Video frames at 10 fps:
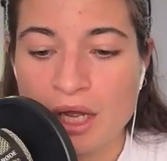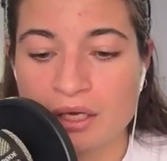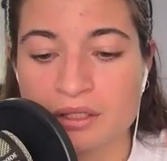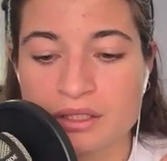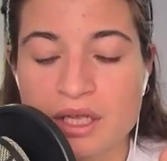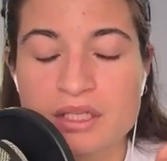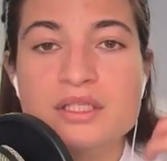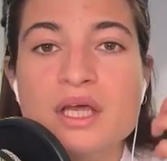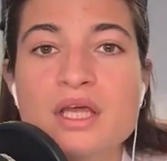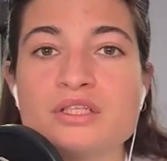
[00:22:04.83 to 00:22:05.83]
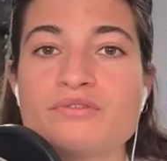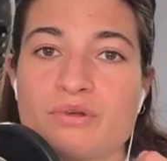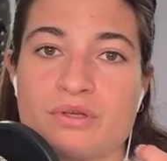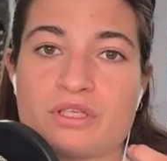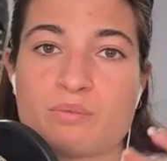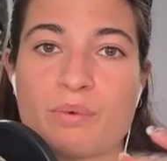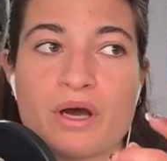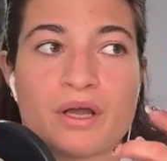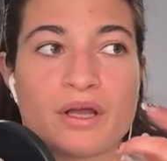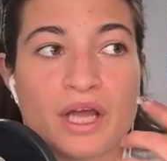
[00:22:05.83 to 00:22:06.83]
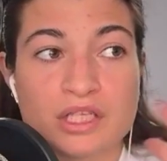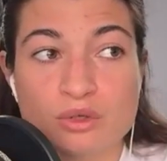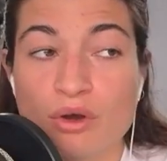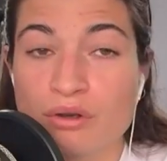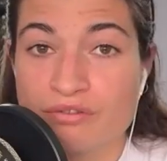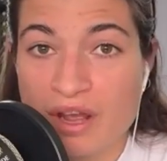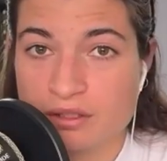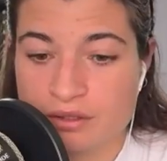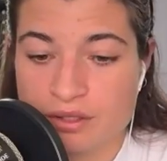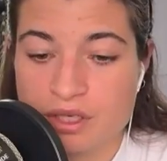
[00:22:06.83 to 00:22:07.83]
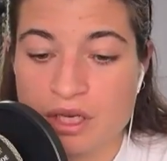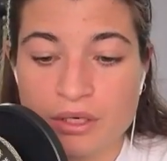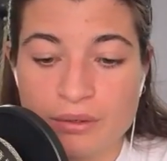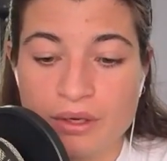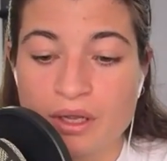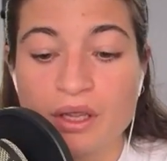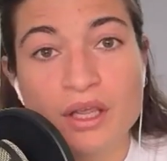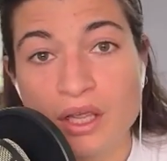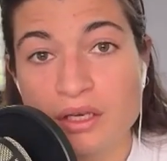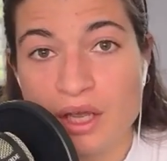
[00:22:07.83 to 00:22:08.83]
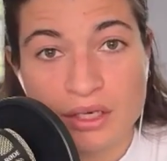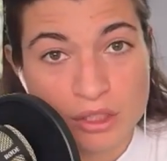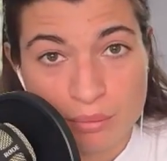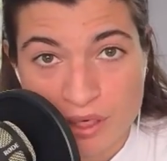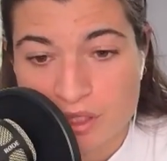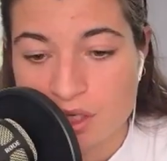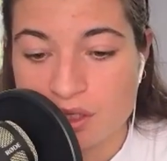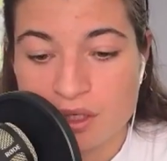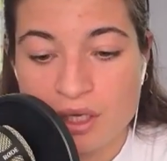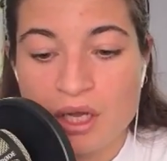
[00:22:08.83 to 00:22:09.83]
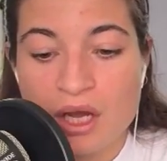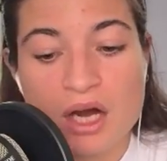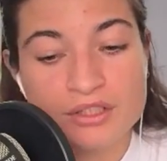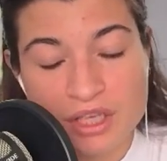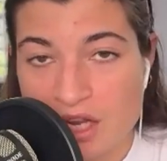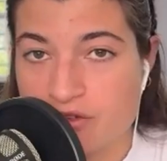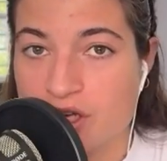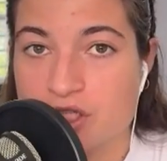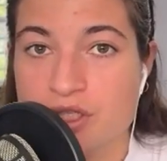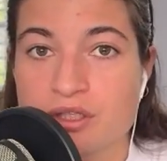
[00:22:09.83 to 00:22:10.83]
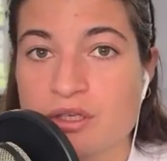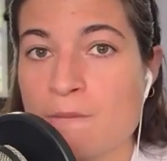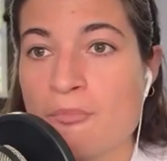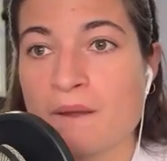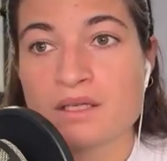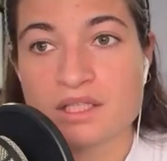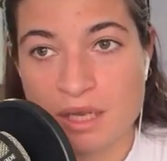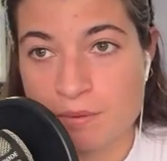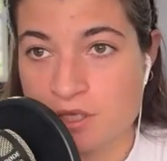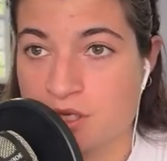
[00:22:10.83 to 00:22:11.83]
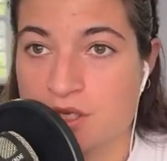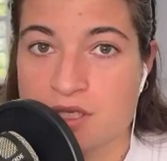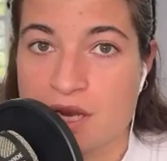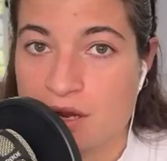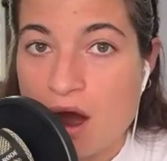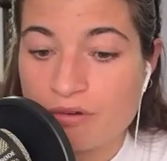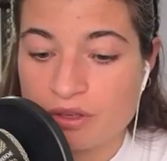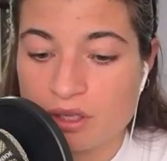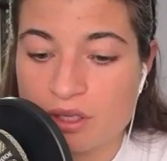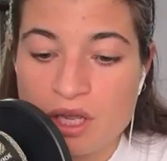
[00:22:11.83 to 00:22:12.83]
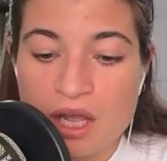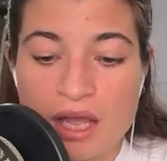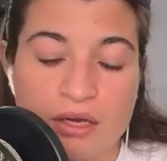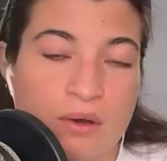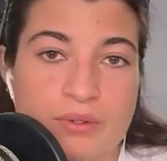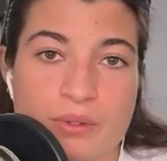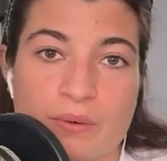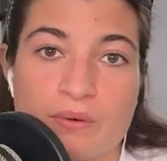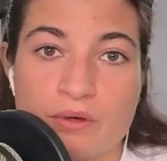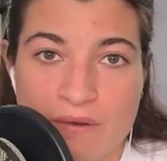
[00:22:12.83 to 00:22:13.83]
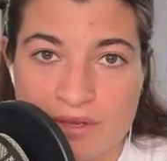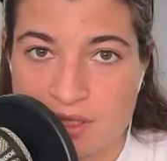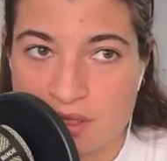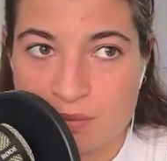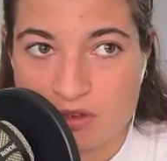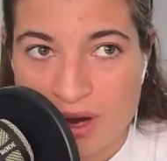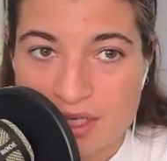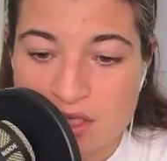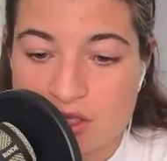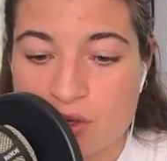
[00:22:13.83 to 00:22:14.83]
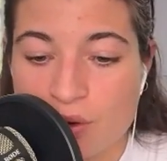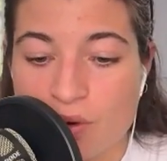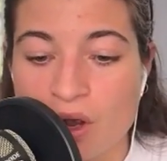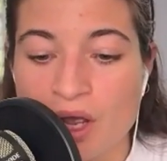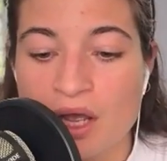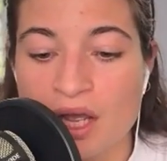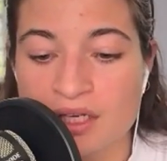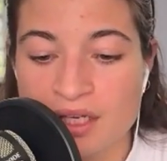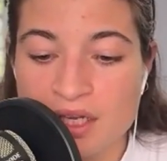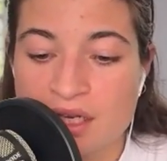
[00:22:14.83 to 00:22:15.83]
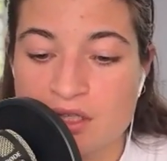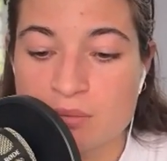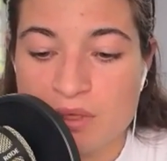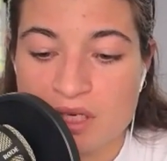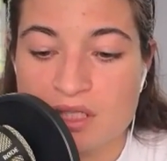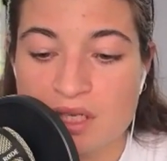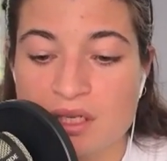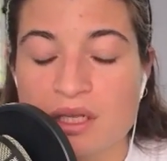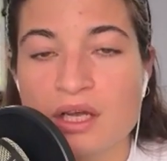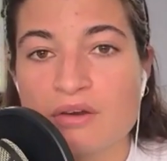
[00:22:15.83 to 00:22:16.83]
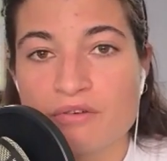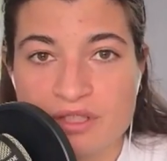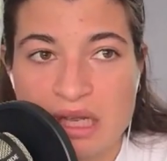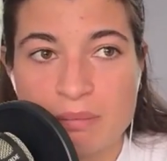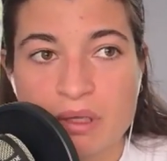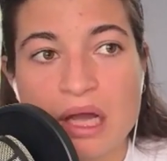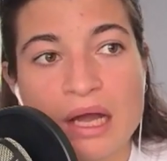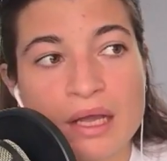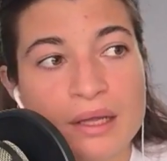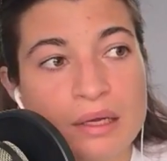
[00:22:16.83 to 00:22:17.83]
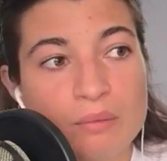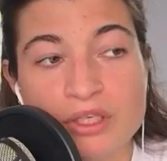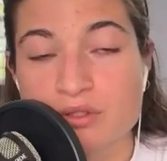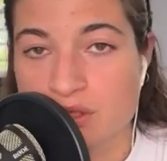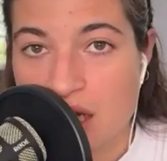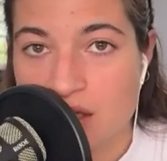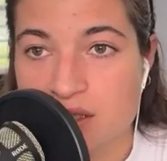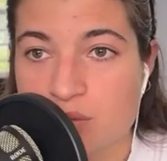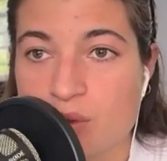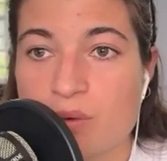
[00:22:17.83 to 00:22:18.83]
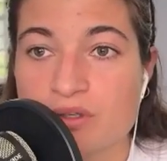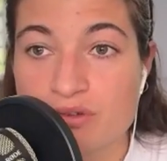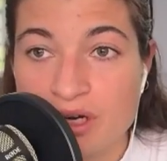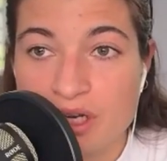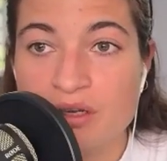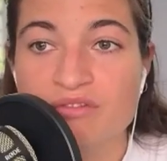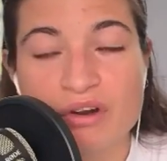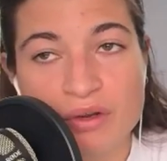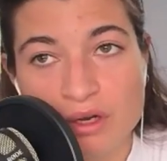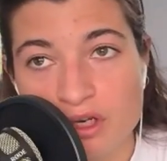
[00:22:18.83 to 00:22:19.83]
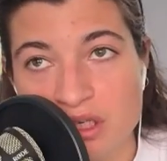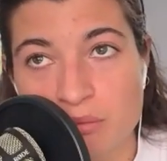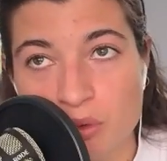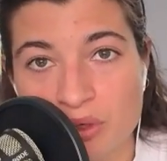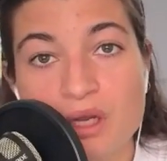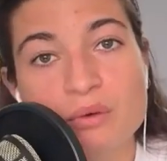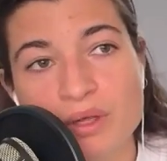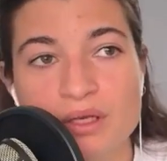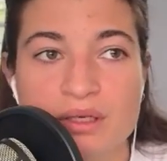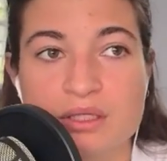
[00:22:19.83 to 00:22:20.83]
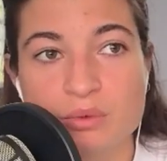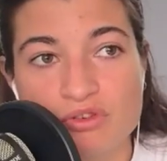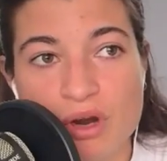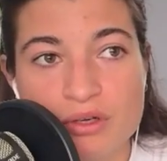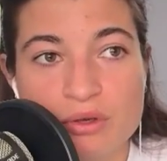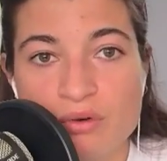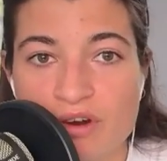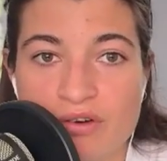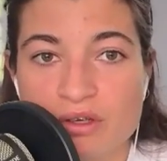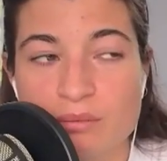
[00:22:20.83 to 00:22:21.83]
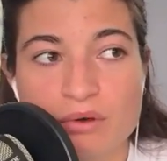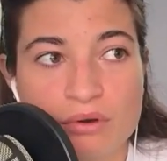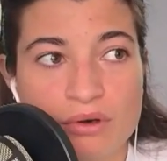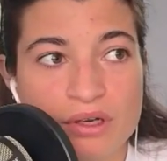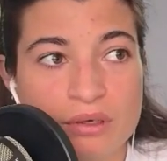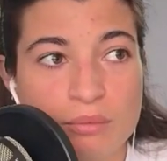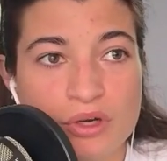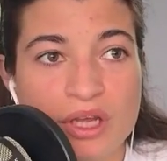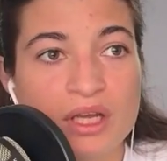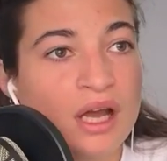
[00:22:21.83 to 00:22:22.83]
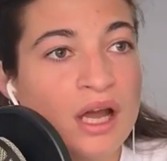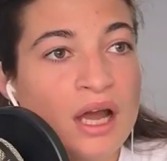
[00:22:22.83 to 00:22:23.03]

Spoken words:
And it's influenced by external factors, including heat and humidity, dehydration, substances like coffee, and also nervous system stress. So in heat and humidity, for example, I went to Thailand. We went running very early in the morning. We tried to go very early in the morning.